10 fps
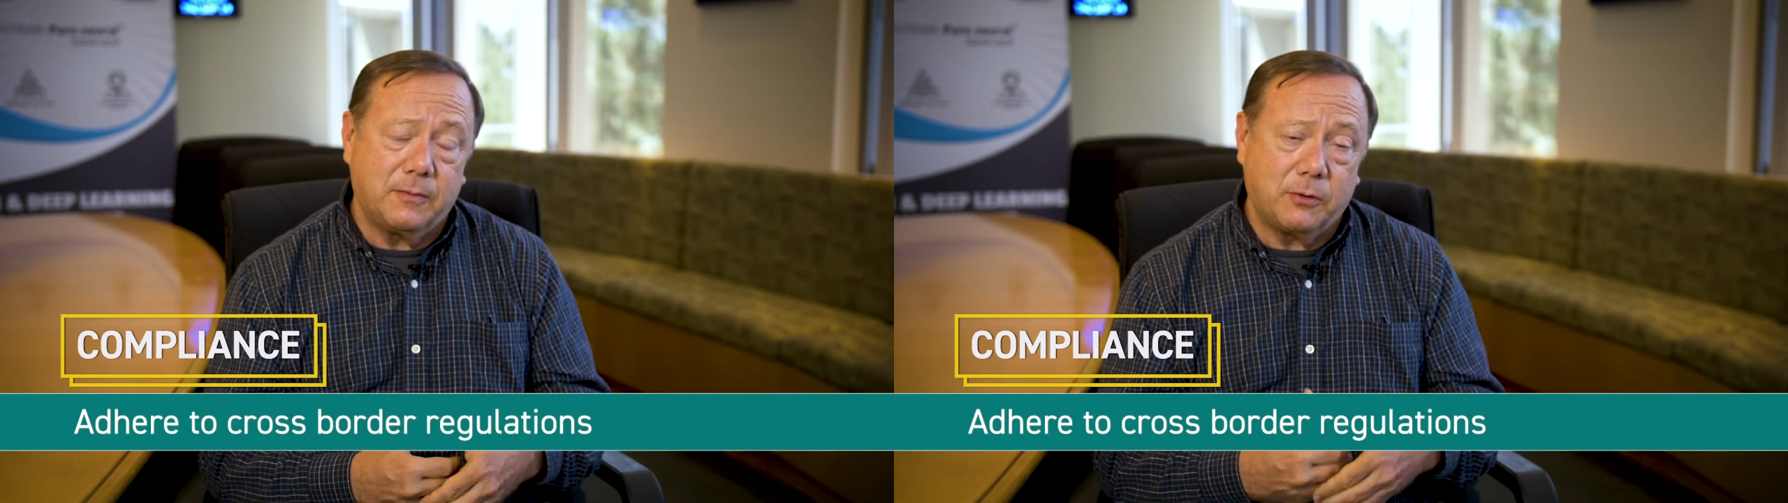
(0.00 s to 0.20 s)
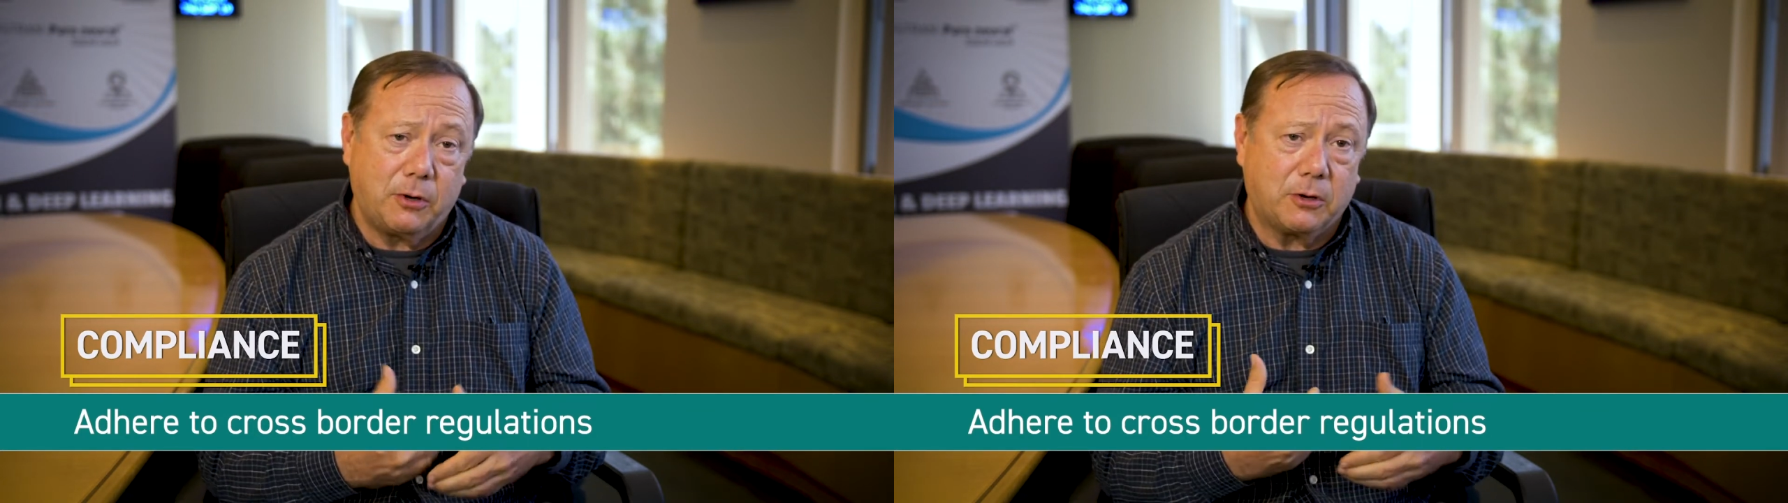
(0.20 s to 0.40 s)

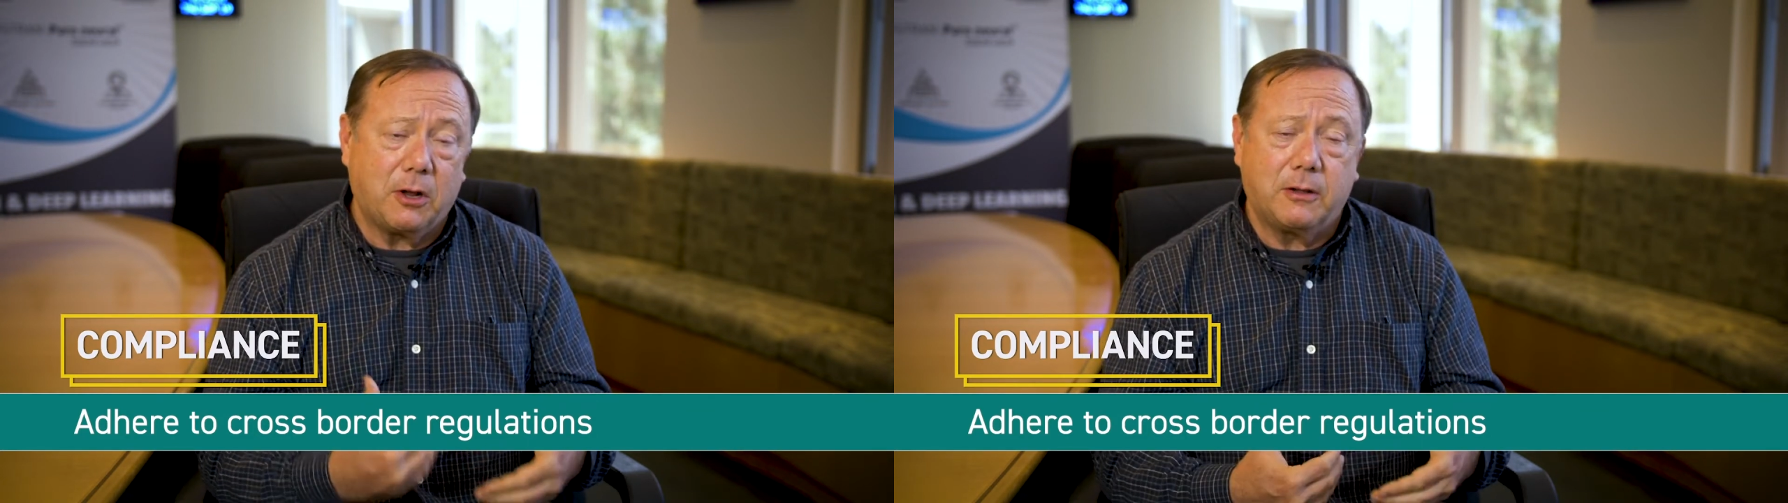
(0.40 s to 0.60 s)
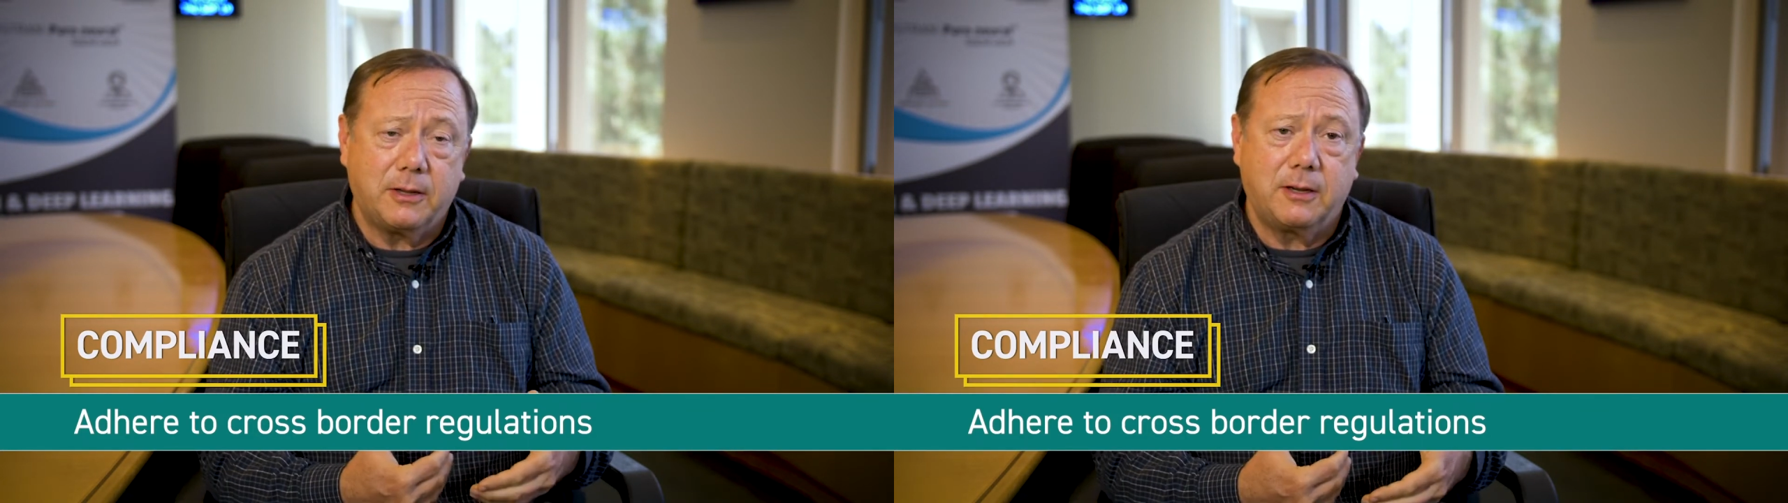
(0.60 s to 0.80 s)
it for your
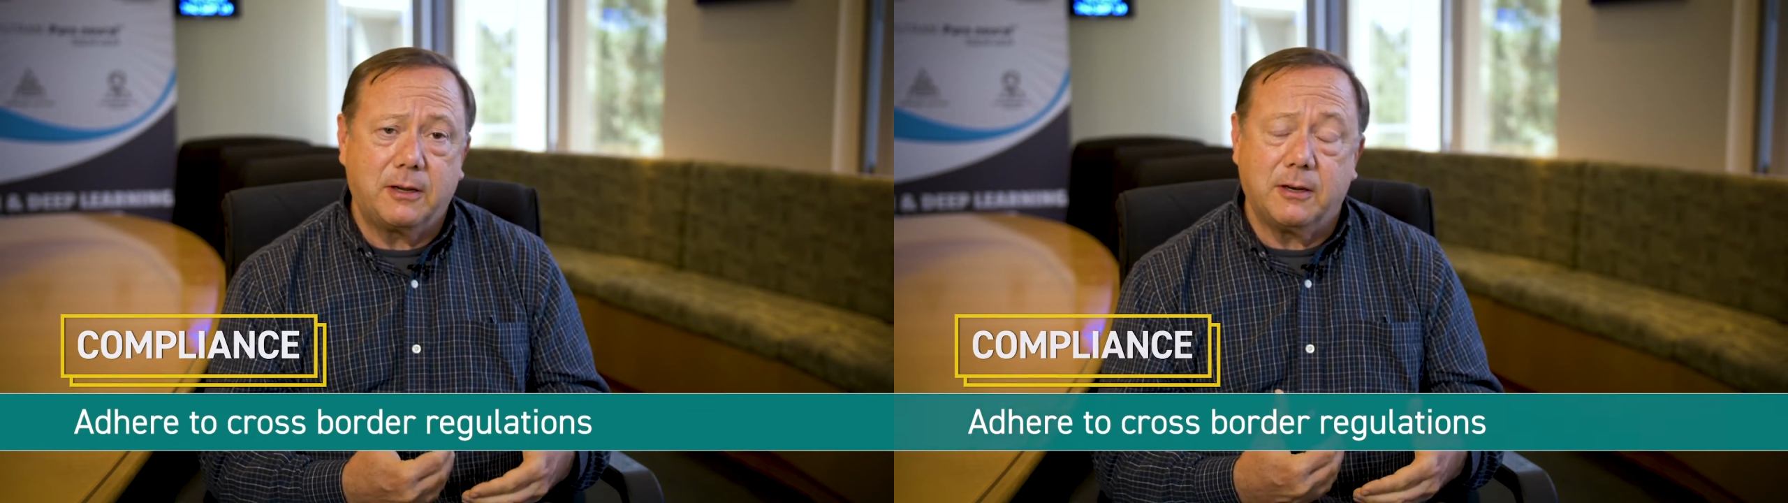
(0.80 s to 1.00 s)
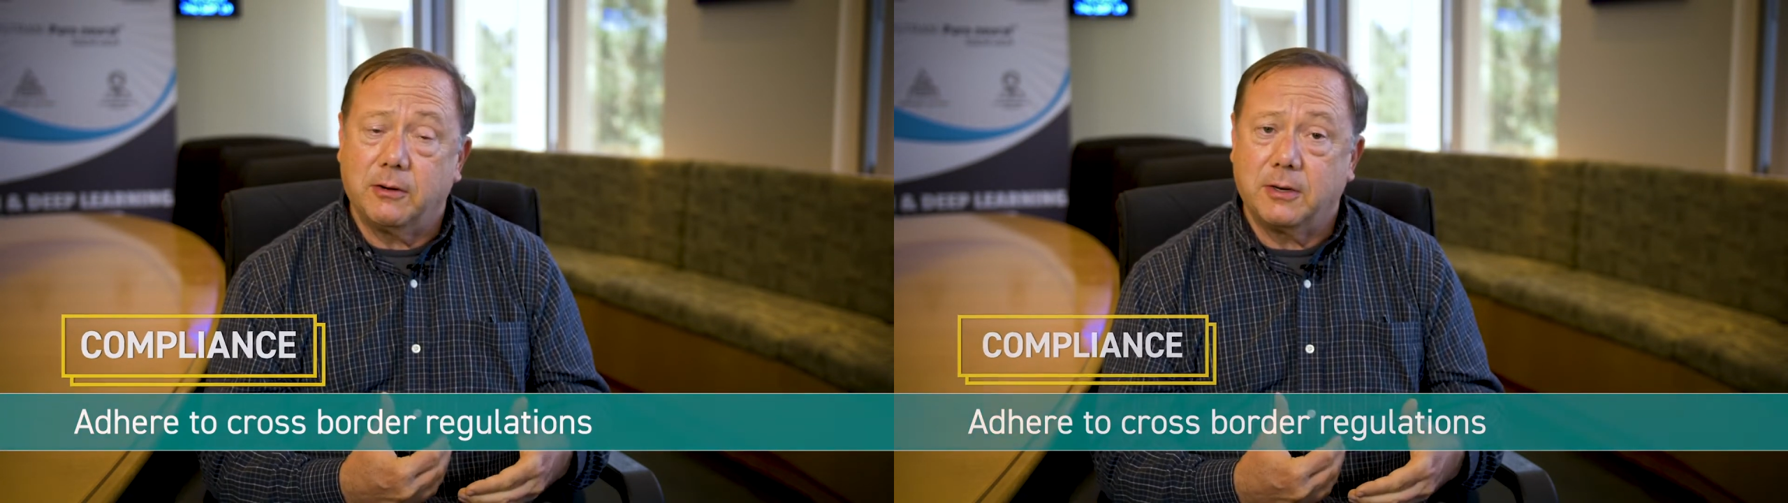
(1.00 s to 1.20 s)
colleagues
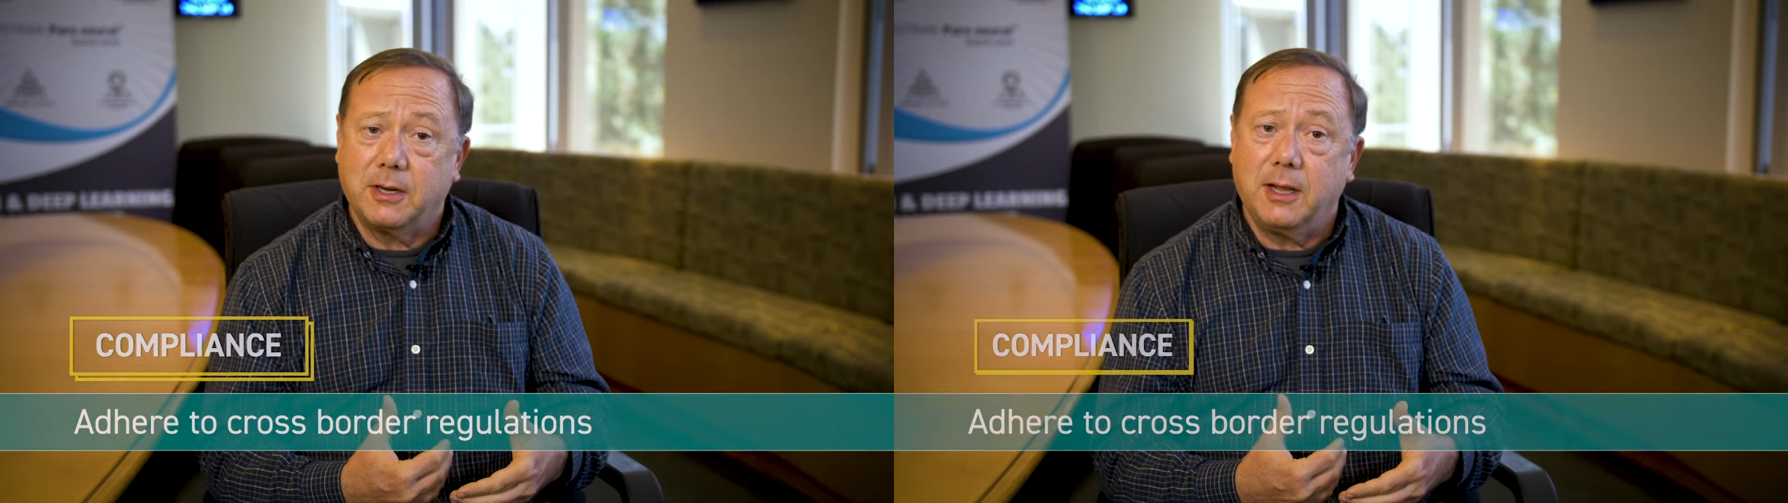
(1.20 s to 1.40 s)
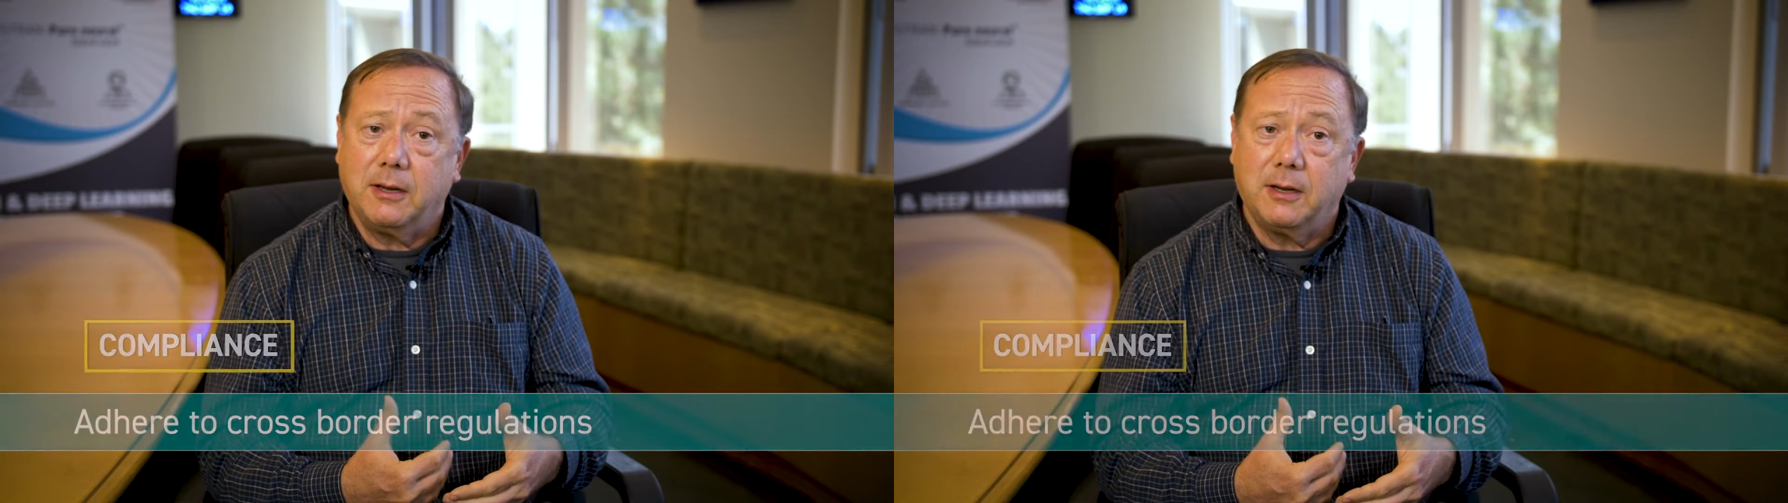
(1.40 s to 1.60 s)
can
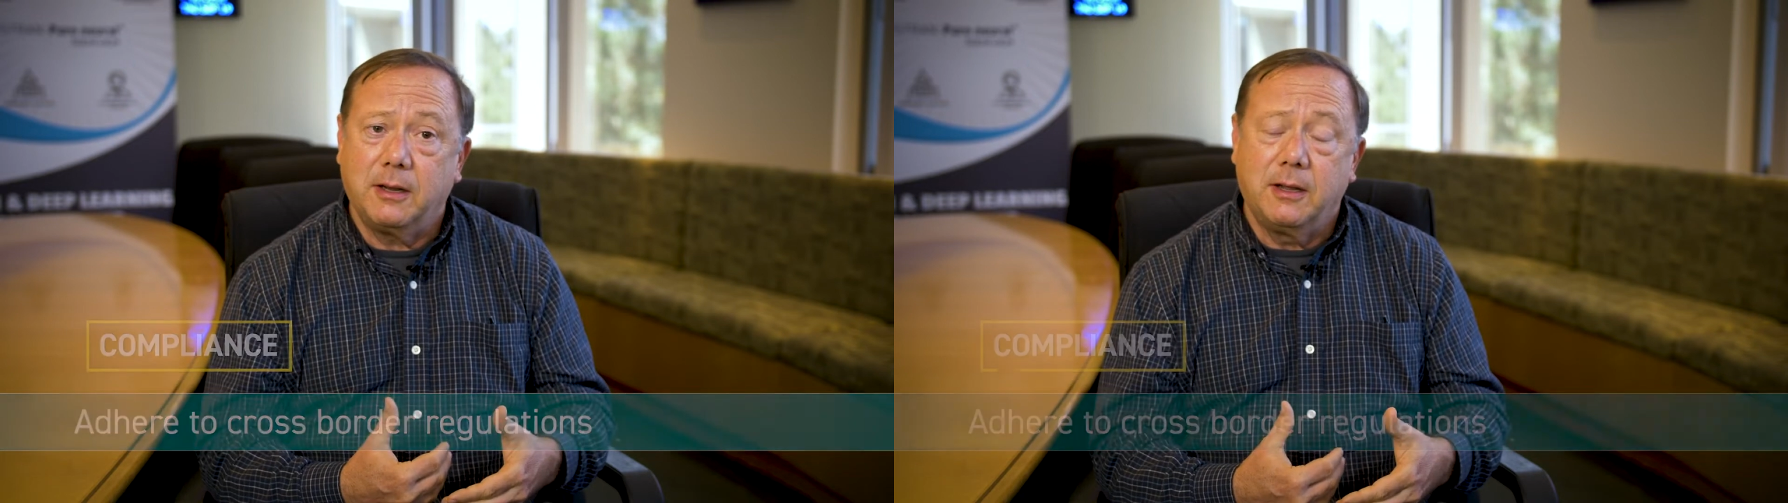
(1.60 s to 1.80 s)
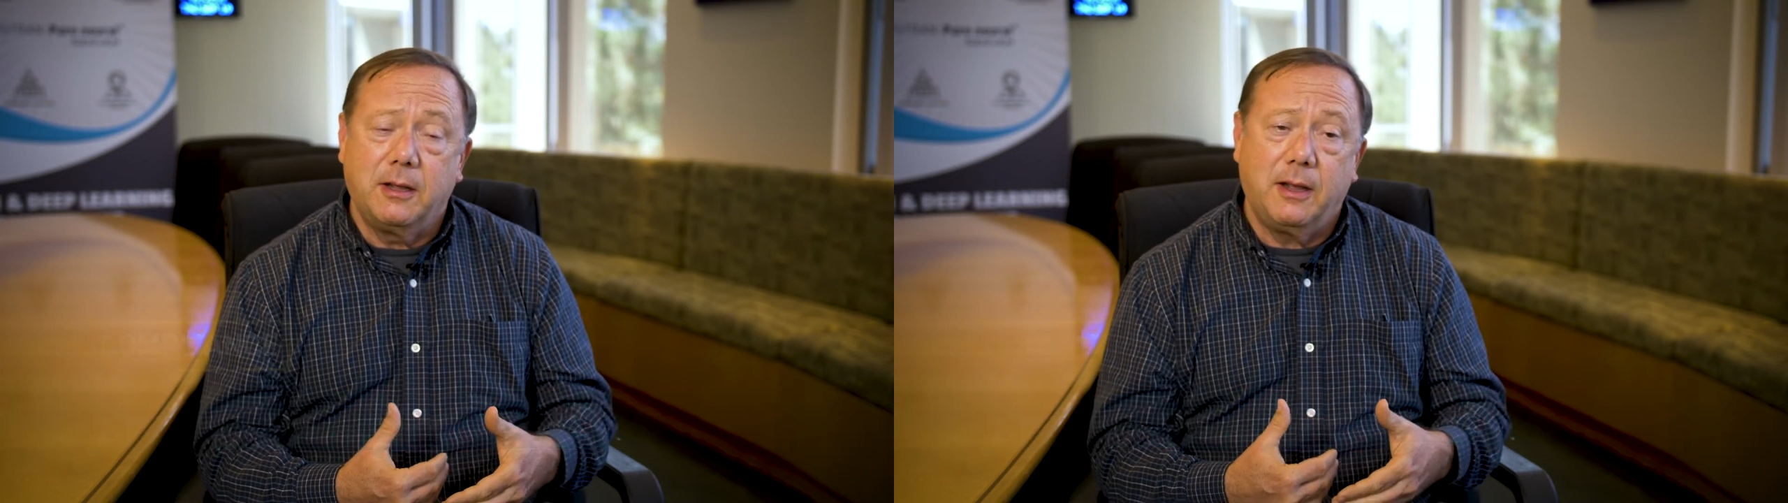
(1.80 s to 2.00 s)
understand it,